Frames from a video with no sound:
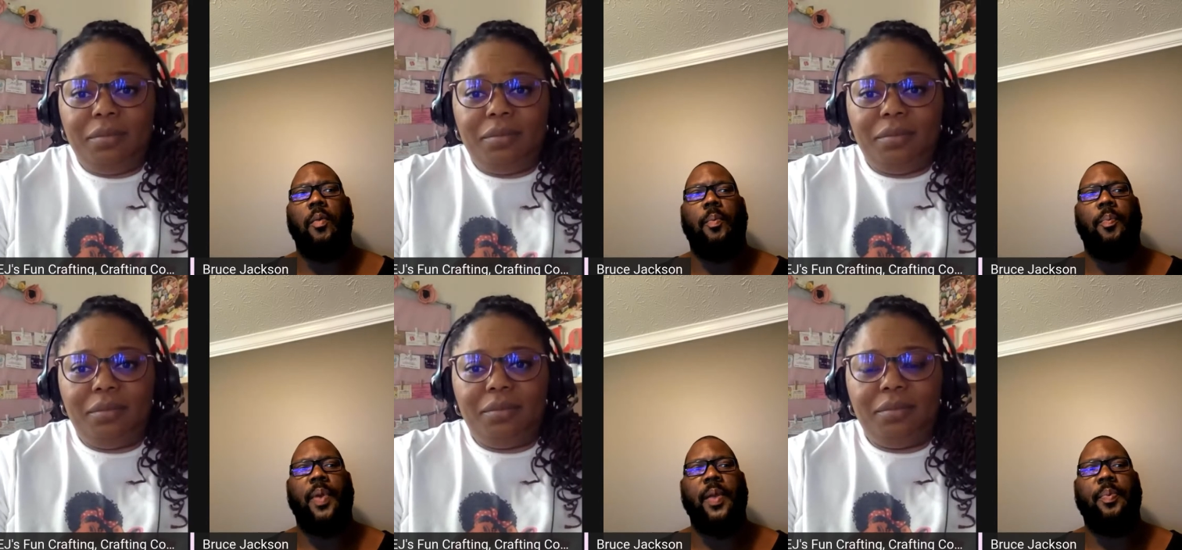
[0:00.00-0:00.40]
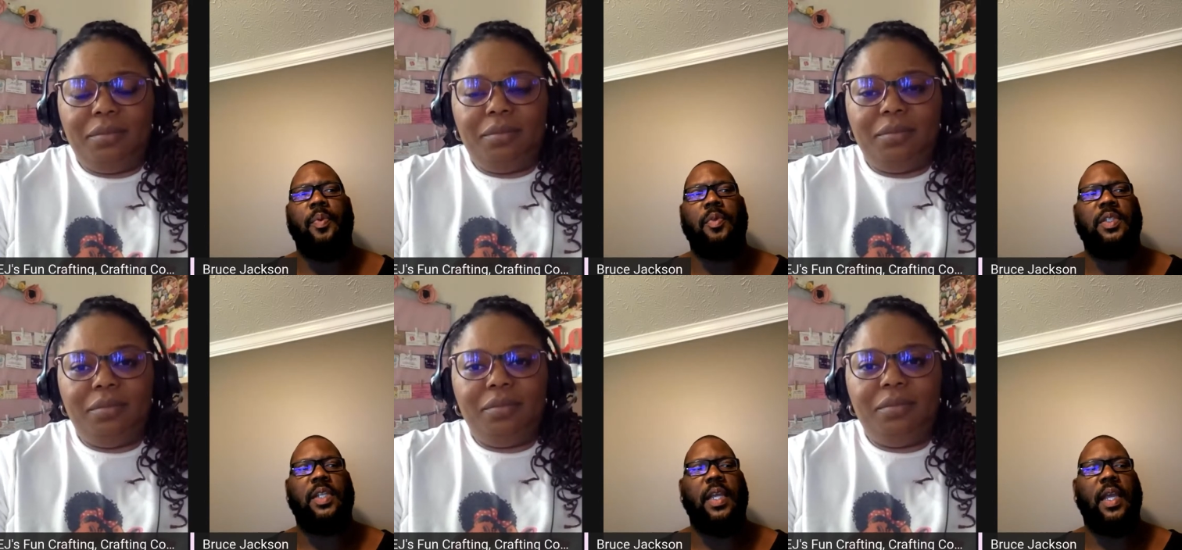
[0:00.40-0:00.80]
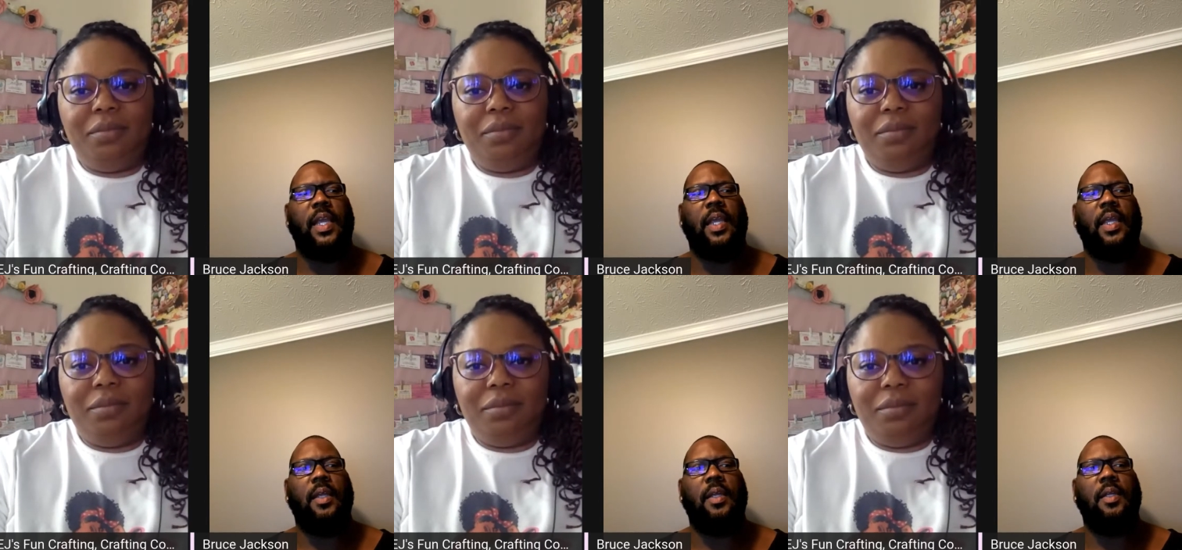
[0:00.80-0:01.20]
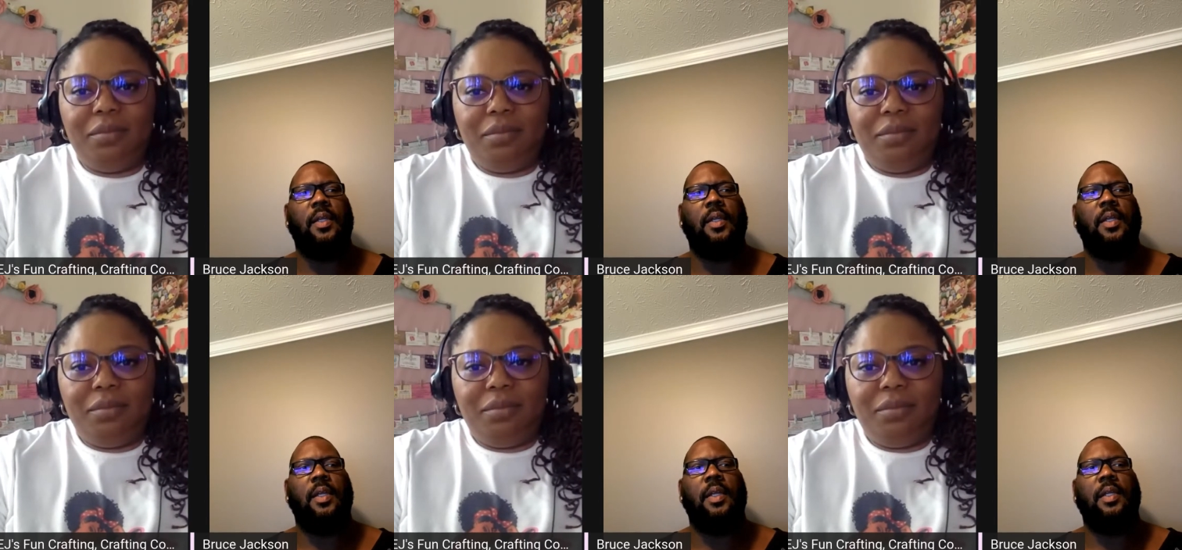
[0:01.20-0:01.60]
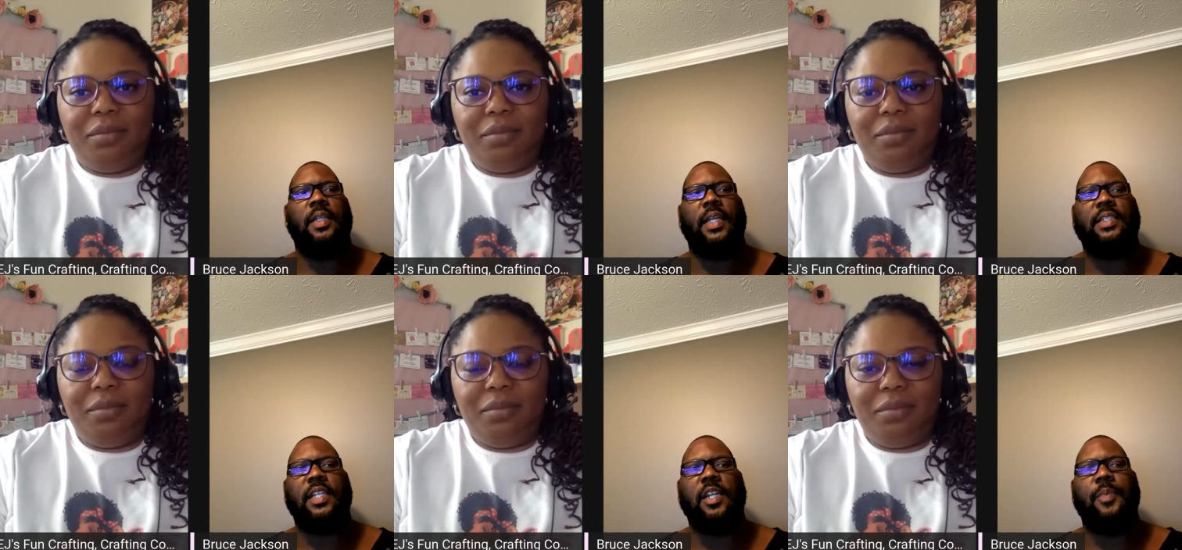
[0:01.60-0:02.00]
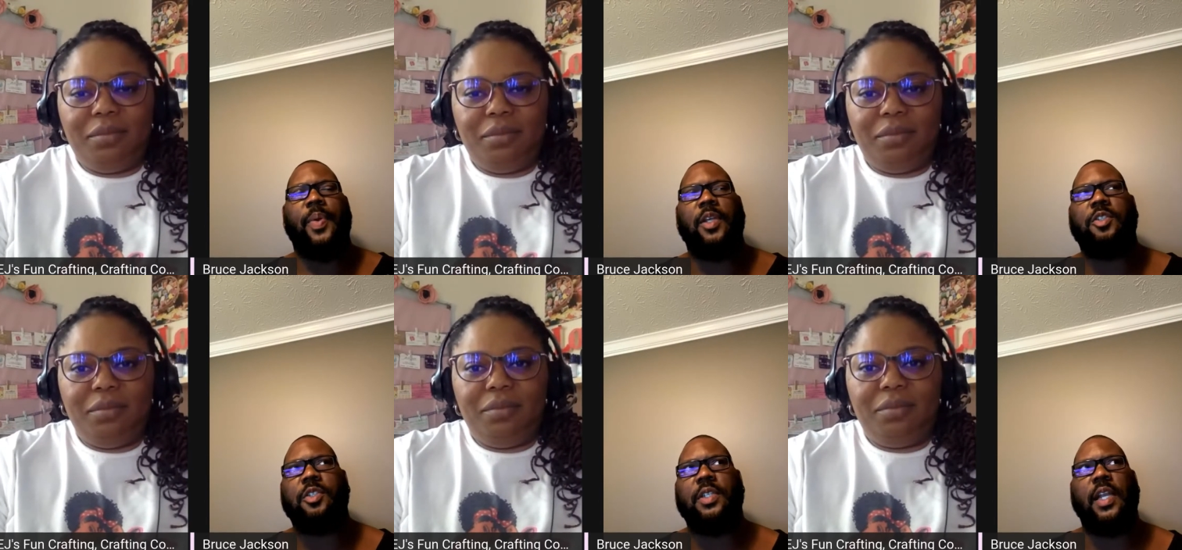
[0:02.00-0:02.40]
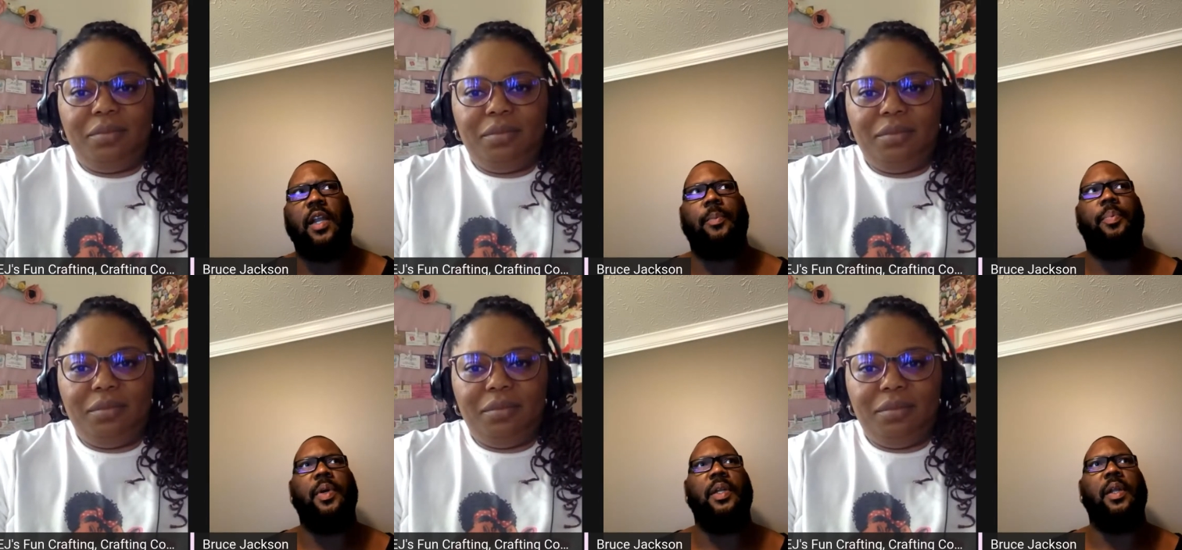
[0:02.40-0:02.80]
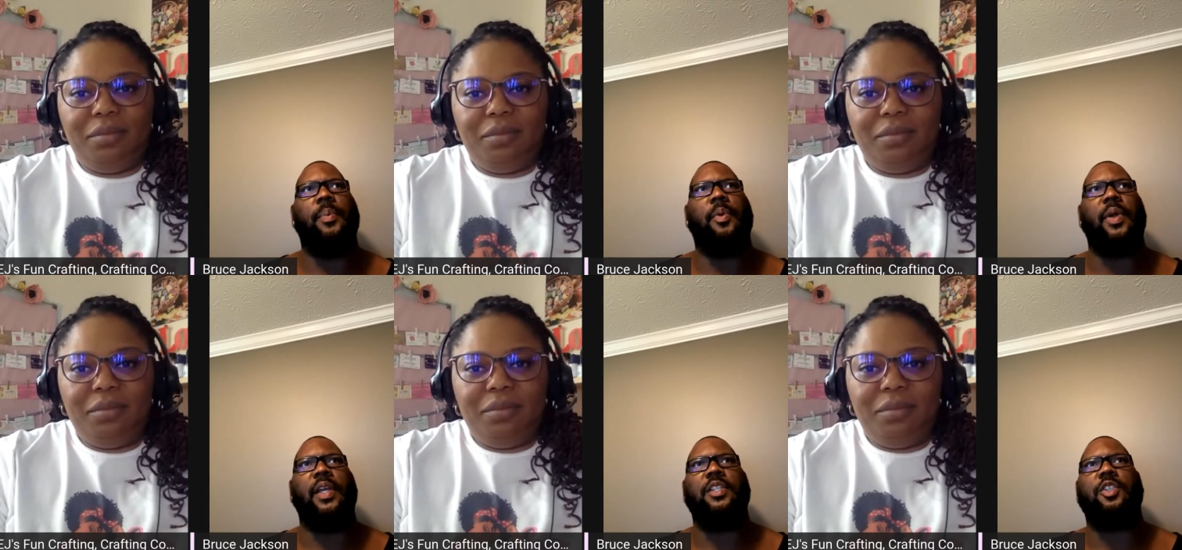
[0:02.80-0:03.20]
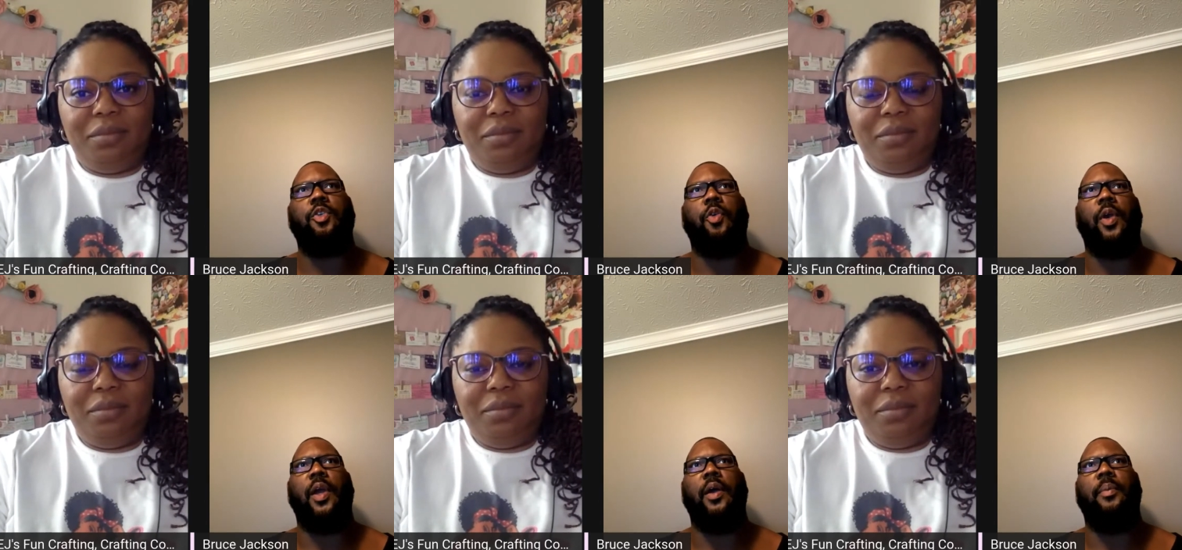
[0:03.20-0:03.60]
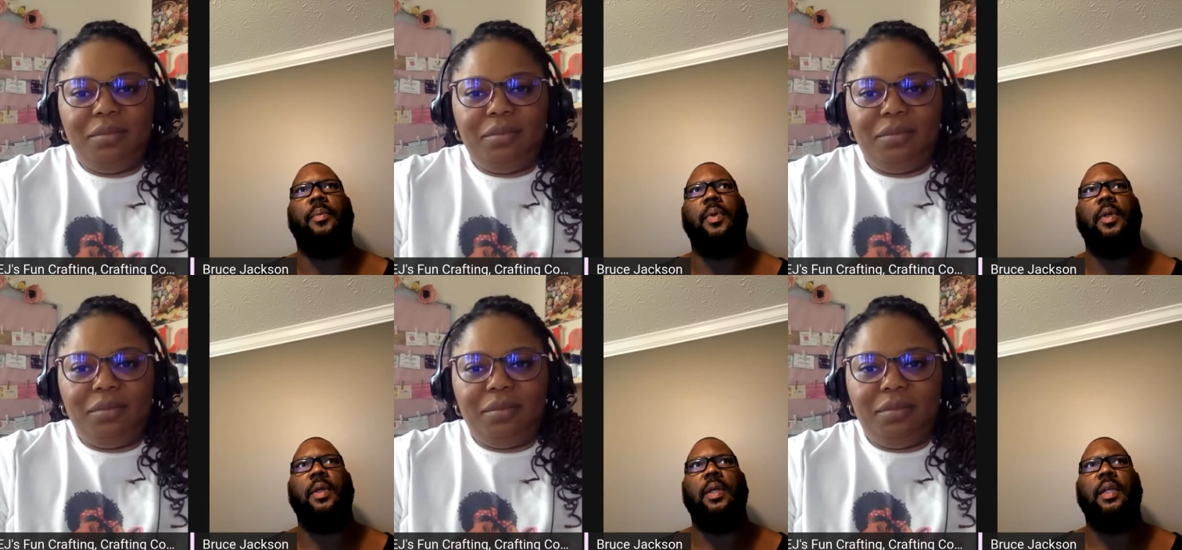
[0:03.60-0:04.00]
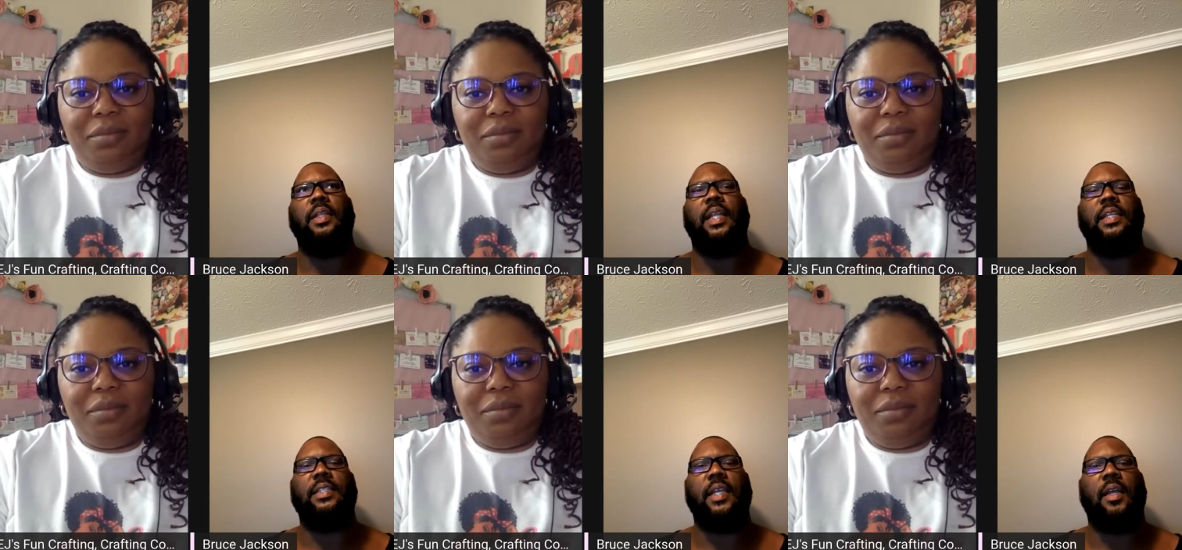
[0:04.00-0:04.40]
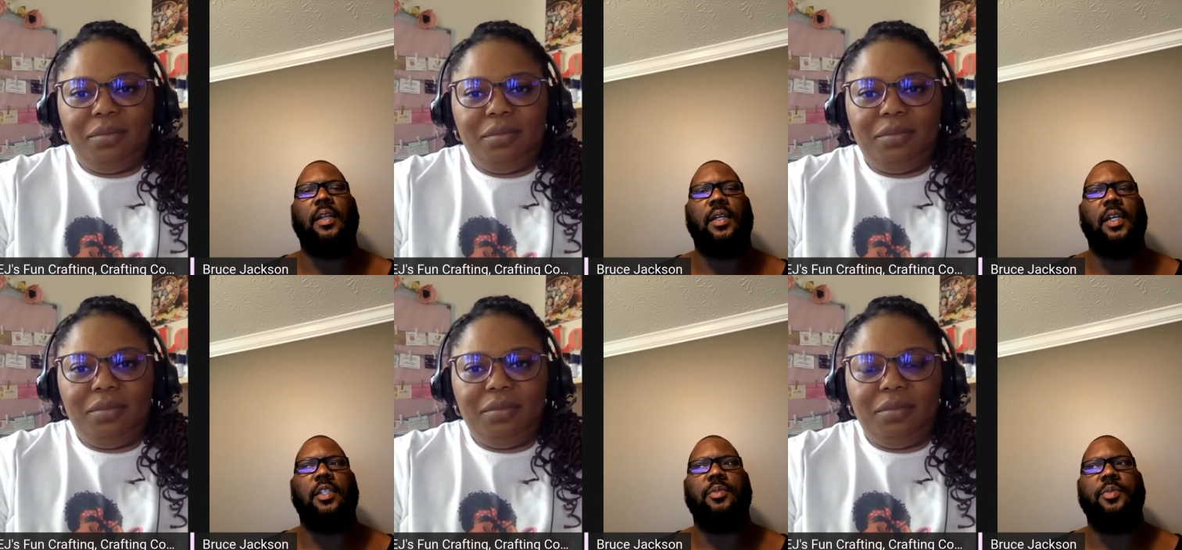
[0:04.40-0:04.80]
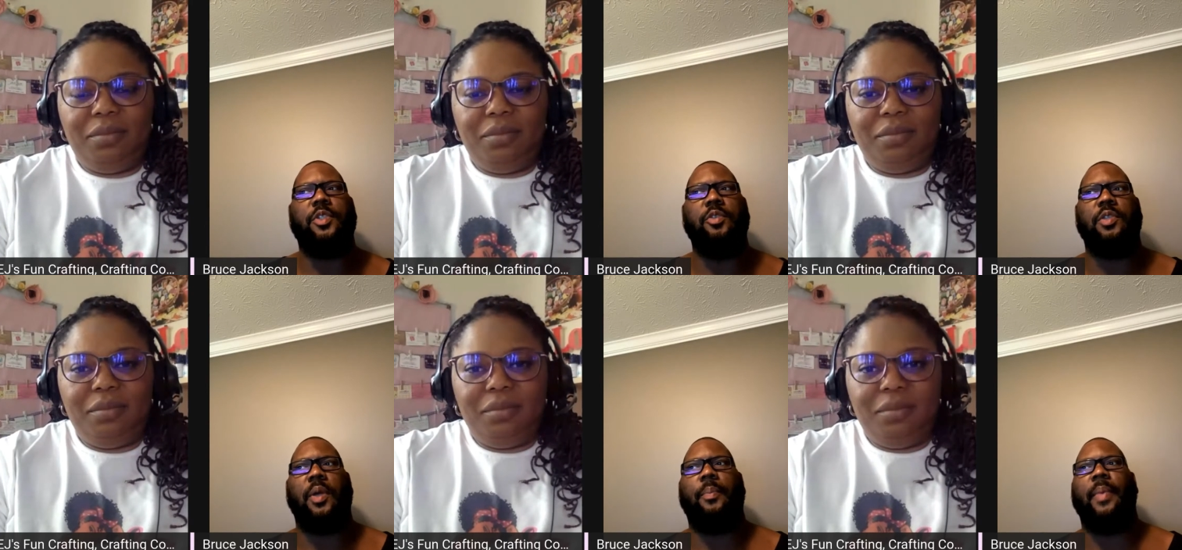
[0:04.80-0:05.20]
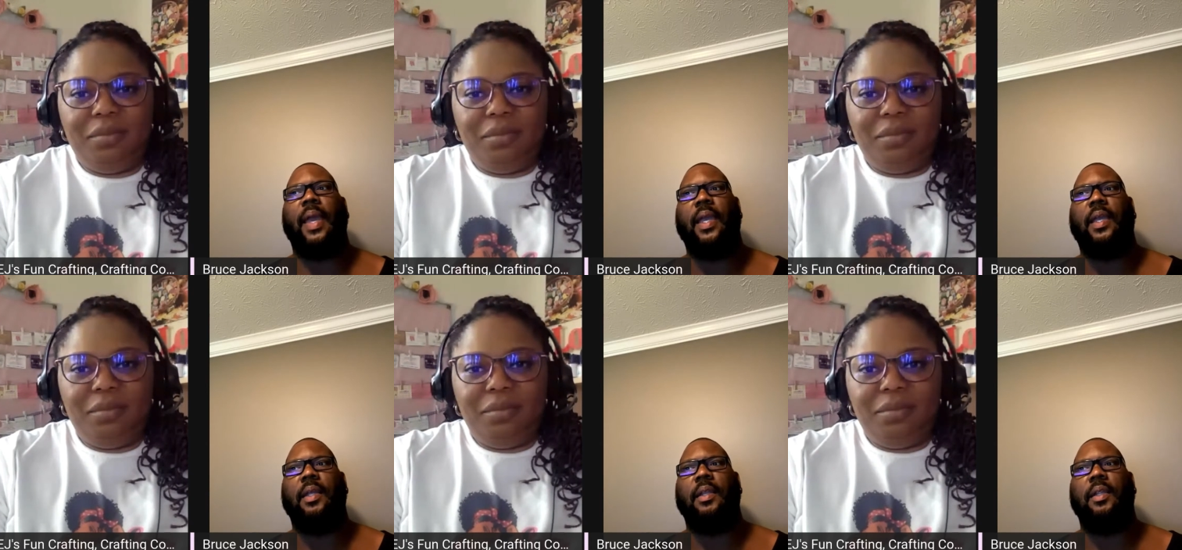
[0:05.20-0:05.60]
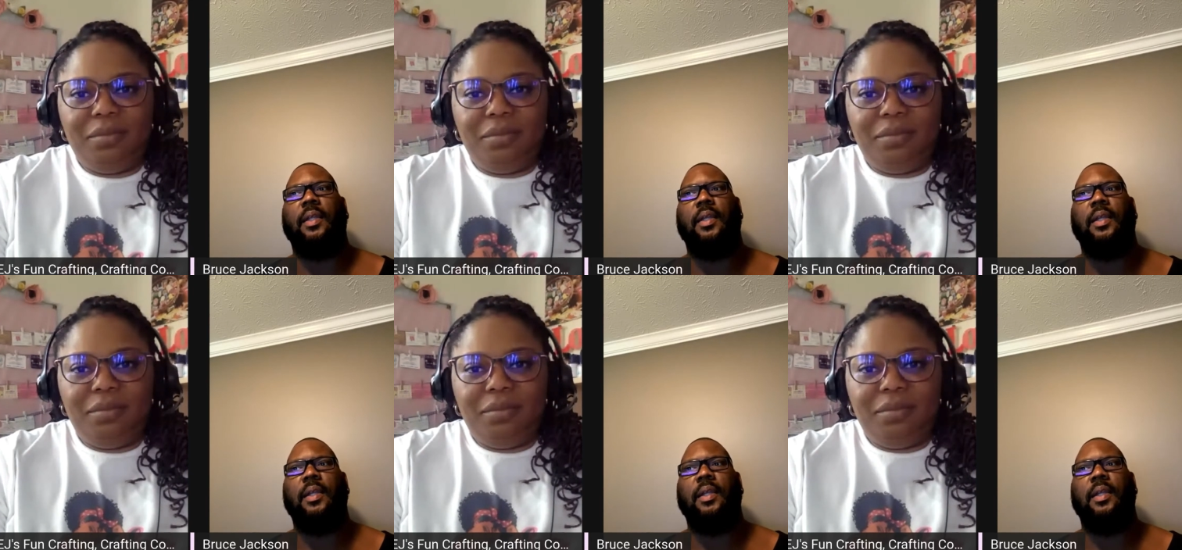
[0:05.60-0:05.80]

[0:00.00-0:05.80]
Speaker 1: people see they see the pictures that i'm putting up on instagram they see other custom shoes I'm making.